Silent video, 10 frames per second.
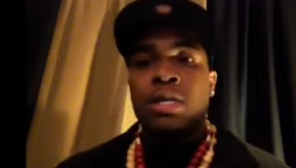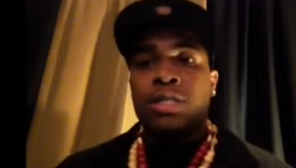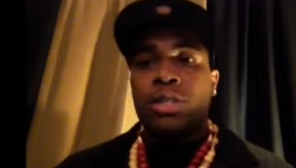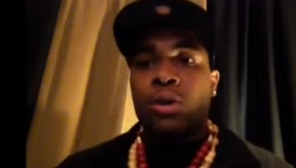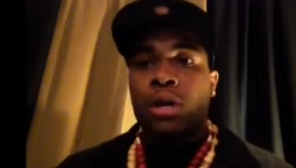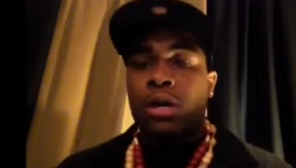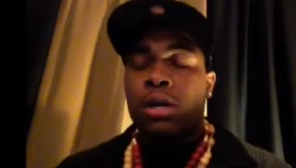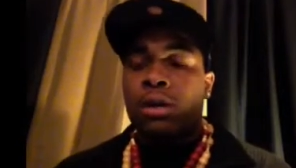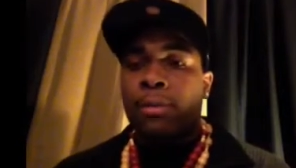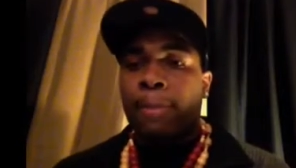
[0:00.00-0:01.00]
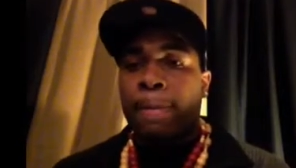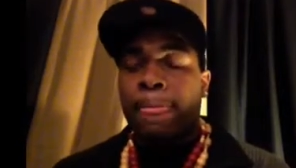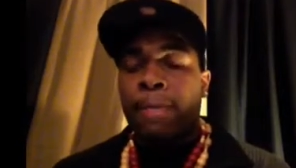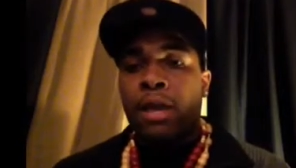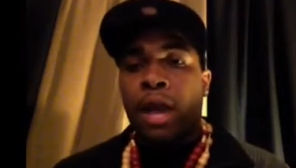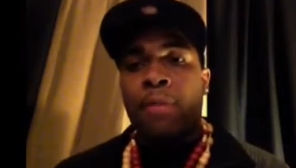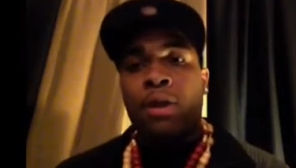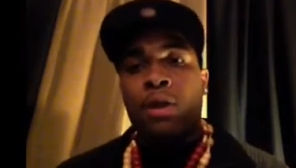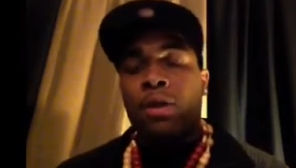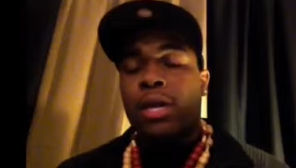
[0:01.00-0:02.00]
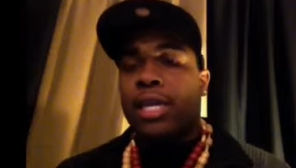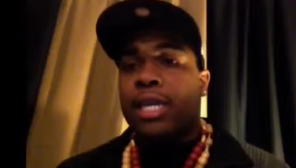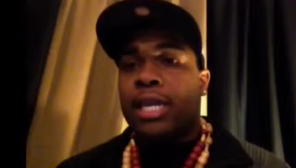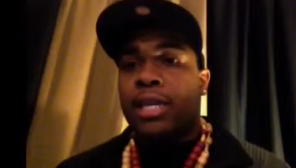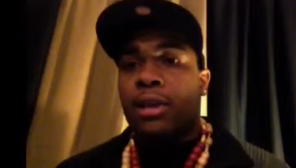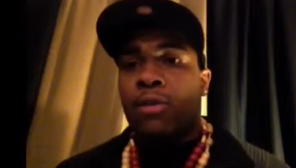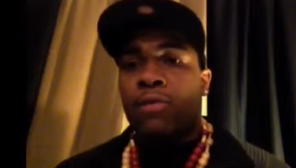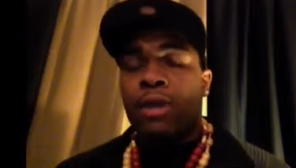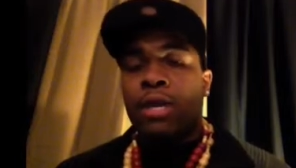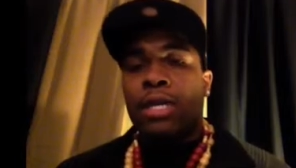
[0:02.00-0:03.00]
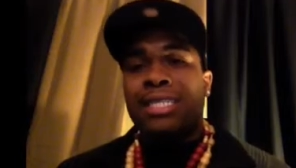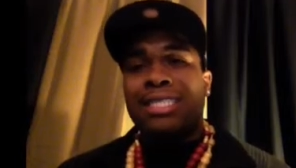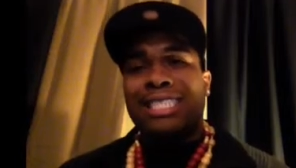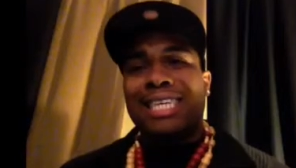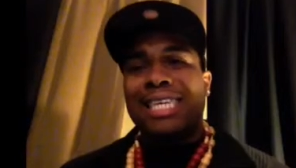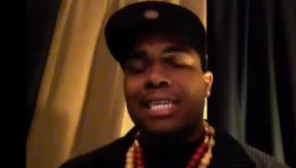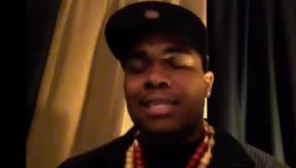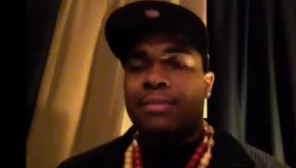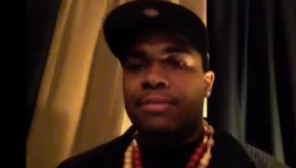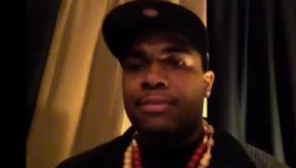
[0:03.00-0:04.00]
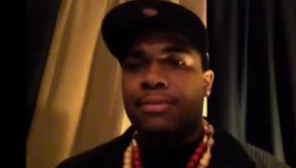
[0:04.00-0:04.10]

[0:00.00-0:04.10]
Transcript: So, um, I'm going to go ahead and kick it off. 10.